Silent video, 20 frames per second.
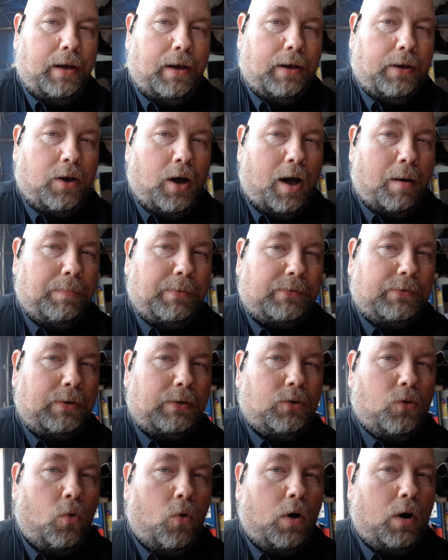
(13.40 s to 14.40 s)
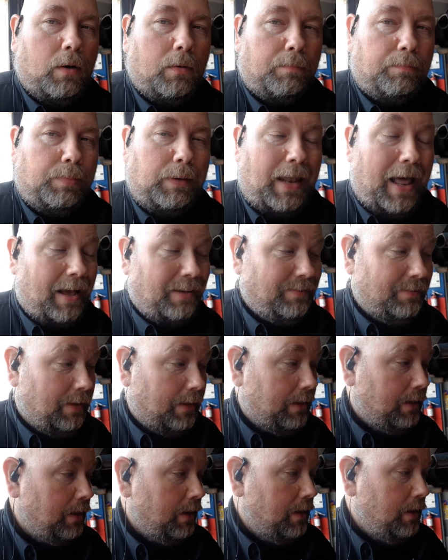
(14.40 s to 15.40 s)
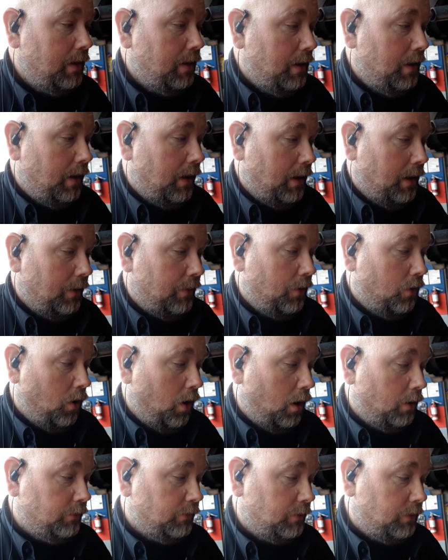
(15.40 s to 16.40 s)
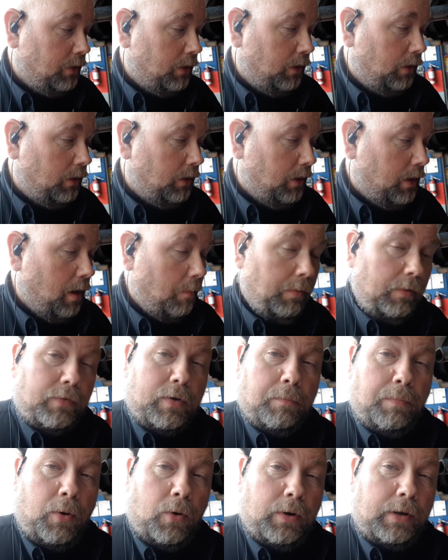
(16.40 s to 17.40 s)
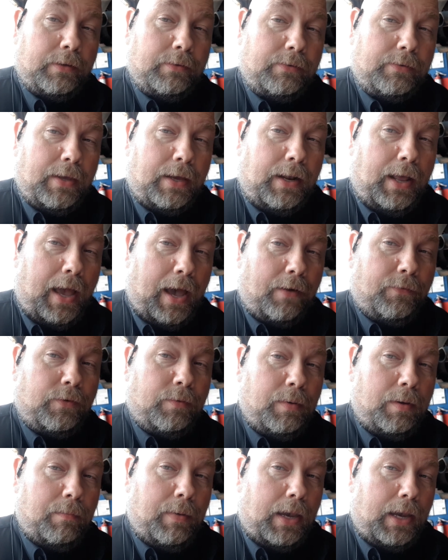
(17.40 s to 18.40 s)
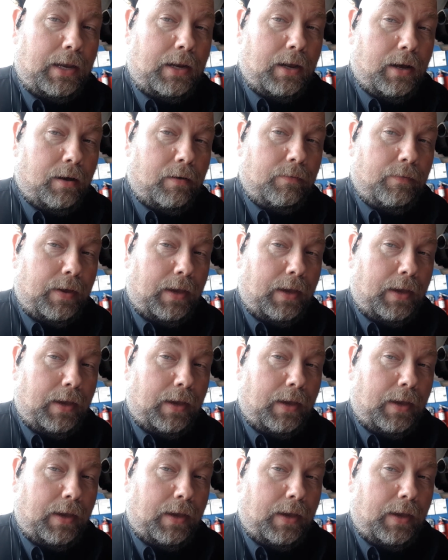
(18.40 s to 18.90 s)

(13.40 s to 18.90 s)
composite or plastic, there are still a couple of components that have to be made of